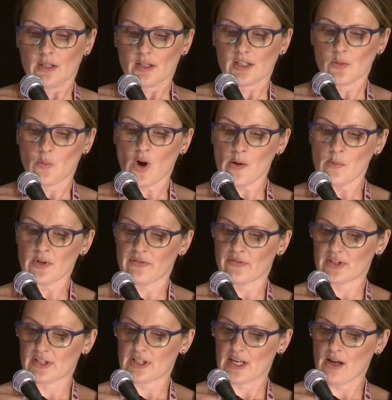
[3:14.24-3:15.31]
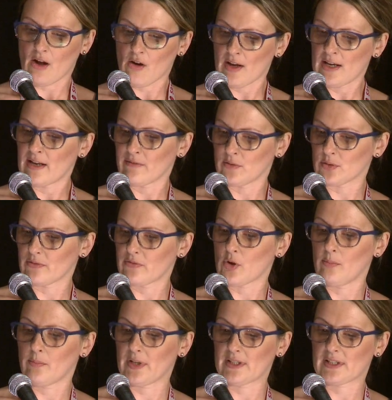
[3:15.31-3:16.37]
So I would foresee high levels of
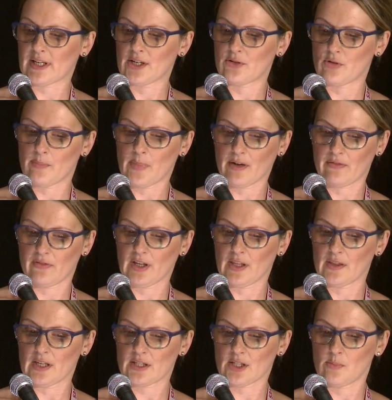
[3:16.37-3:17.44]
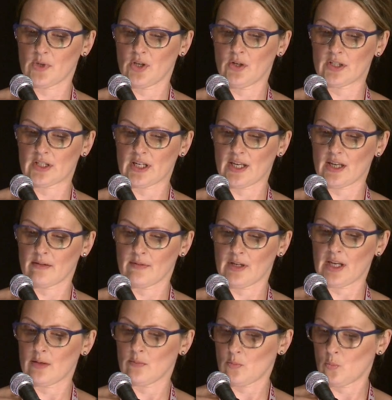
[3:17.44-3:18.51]
compensatory puffing in this
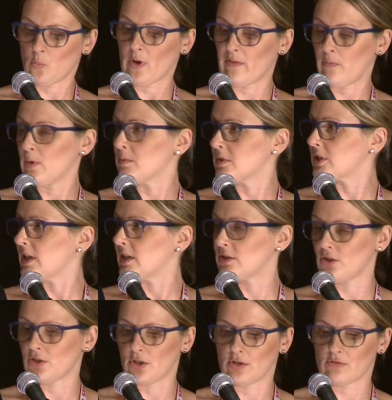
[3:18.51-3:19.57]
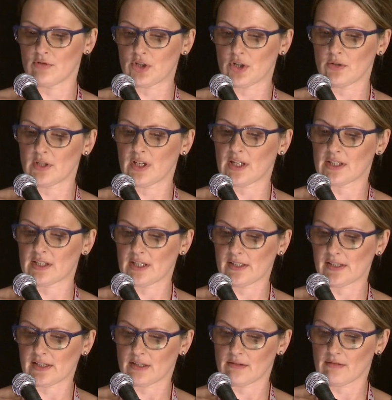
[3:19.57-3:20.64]
community if we were to introduce reduced
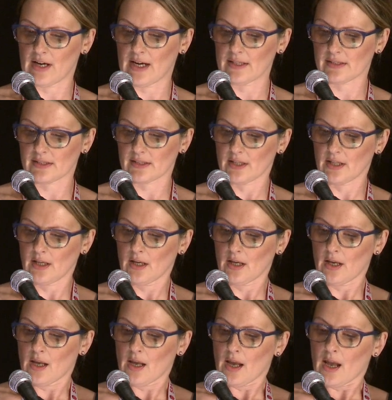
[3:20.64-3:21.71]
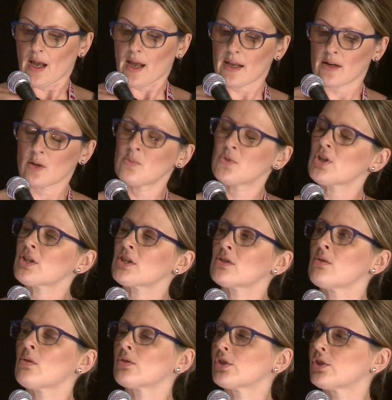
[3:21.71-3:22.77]
nicotine cigarettes. And I'm just
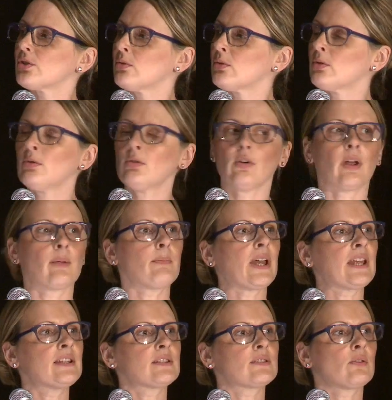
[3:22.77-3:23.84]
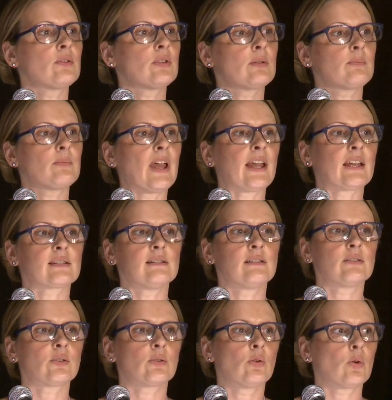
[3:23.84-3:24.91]
not sure, and based on the
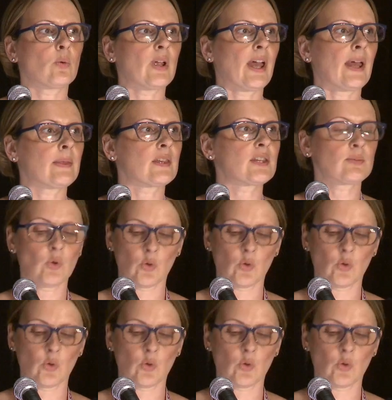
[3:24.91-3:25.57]
excellent talk we had this